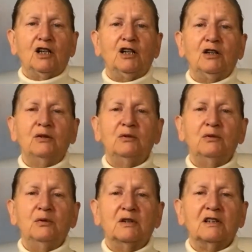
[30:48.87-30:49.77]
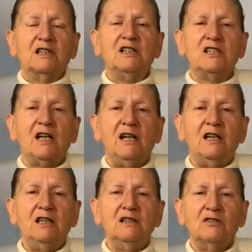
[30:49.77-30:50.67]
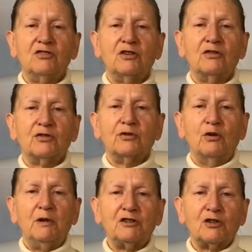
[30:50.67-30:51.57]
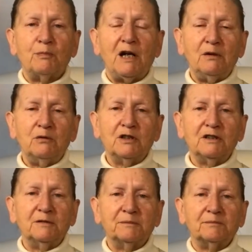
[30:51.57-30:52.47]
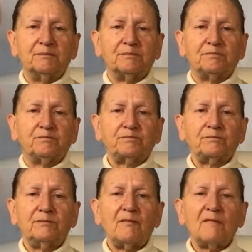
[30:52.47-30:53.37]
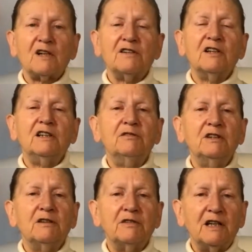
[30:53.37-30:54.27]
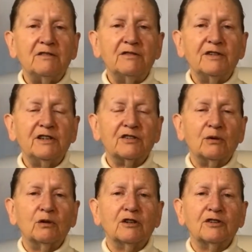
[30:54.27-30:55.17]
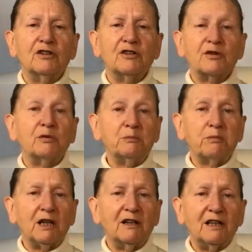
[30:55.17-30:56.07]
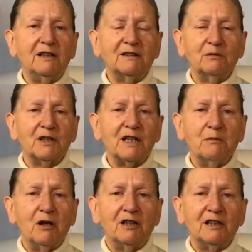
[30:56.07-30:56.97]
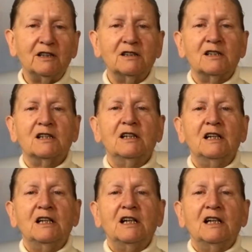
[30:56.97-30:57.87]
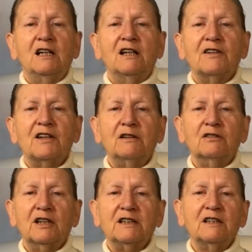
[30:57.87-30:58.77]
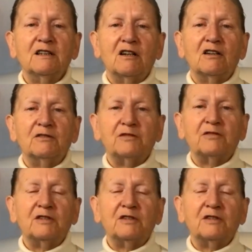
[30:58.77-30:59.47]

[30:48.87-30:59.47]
who contains so much power that even if every soul on earth would plug in with their mind, they could get enough